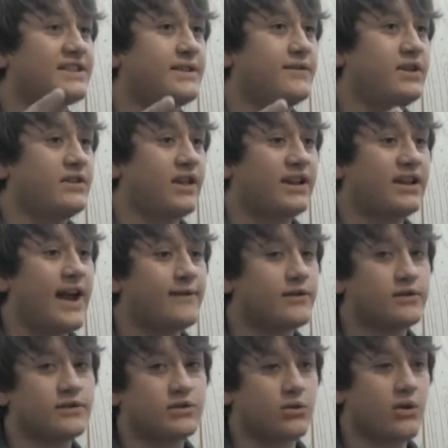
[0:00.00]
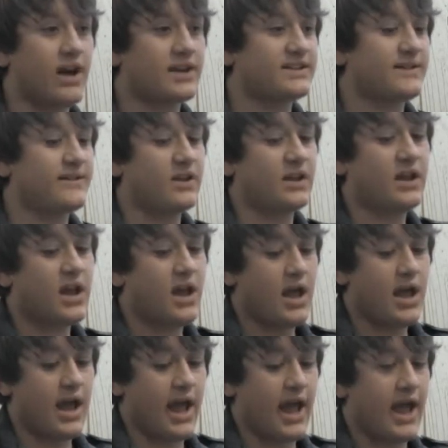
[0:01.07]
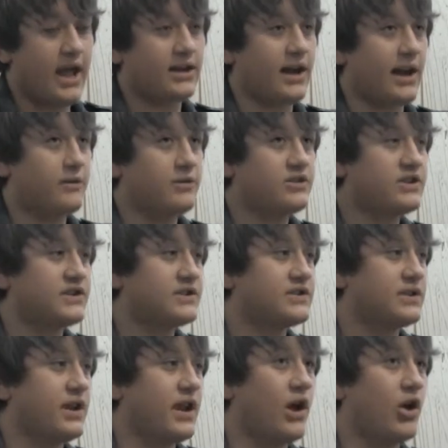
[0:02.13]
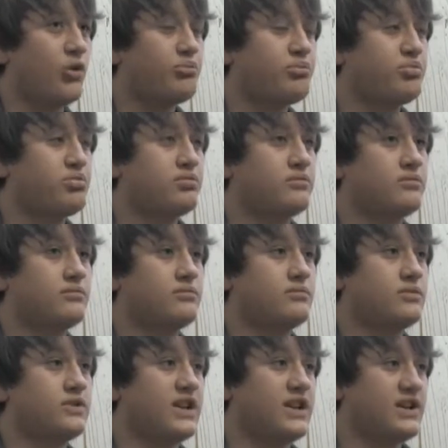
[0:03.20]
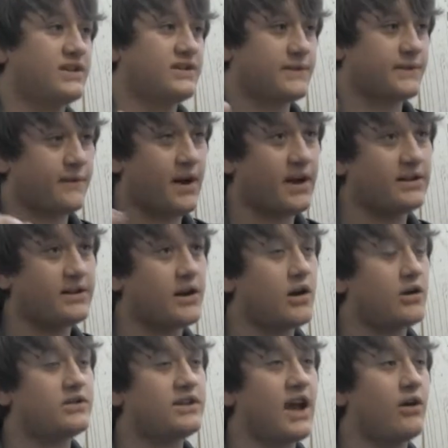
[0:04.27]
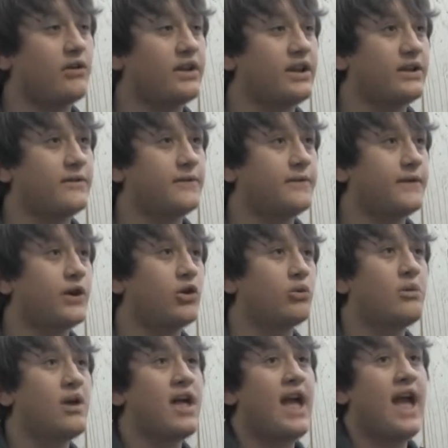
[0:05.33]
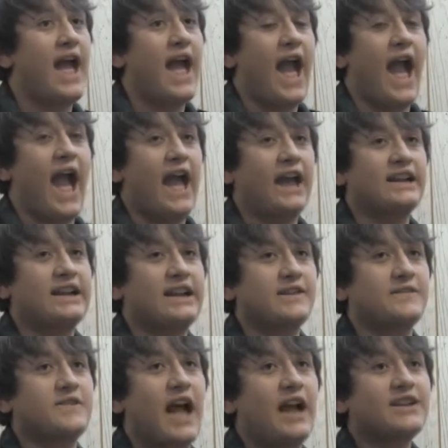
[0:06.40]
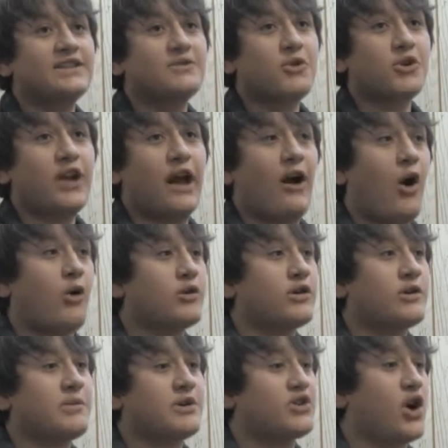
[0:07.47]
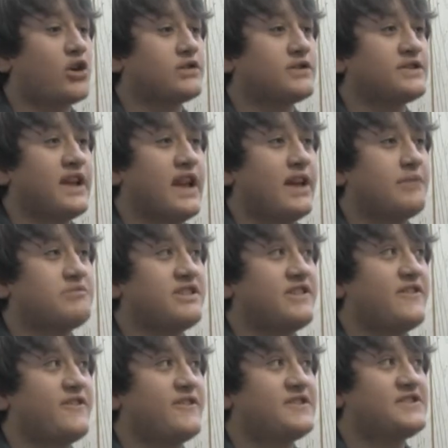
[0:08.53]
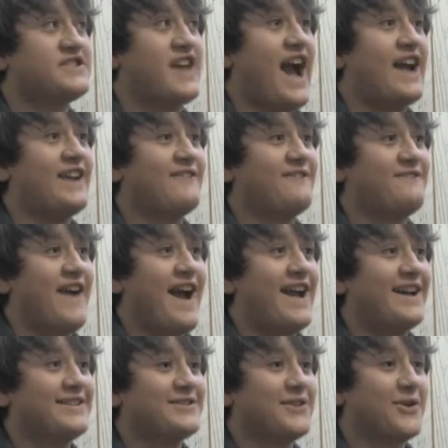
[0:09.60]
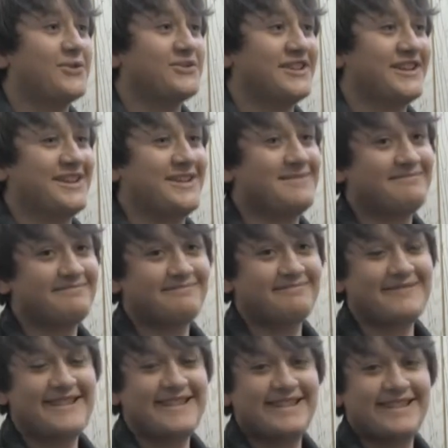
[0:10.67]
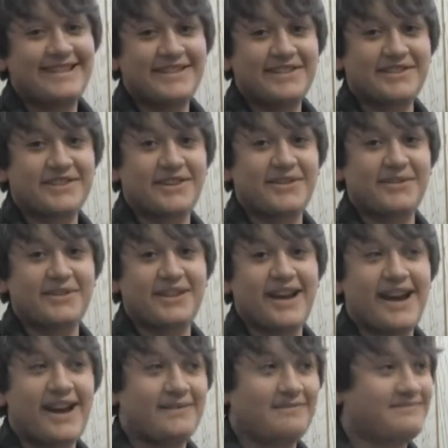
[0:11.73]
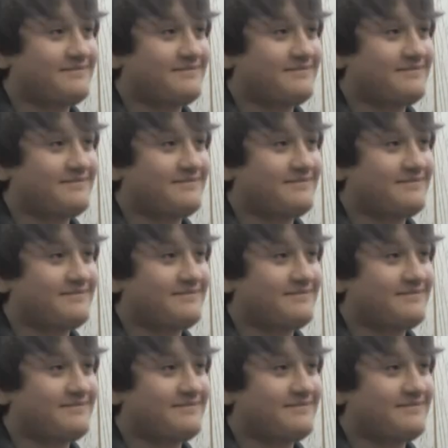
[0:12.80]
after-school activity. And I would just help kids find their talent in film. And if that doesn't work out, I'll work at McDonald's and be sad and fat and lonely. So, yeah.